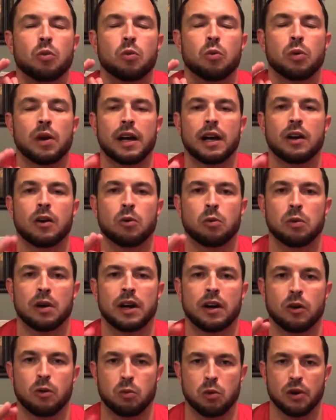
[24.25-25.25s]
well
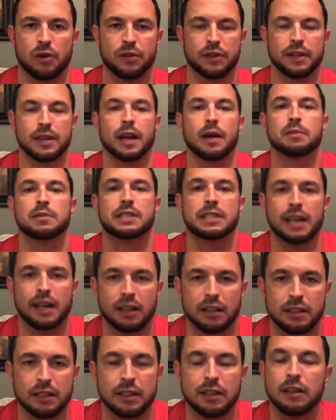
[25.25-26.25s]
well worth it i'm
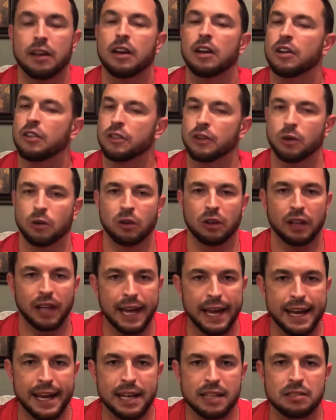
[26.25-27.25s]
telling you the
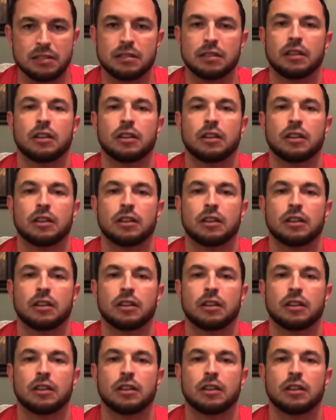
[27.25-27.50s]
last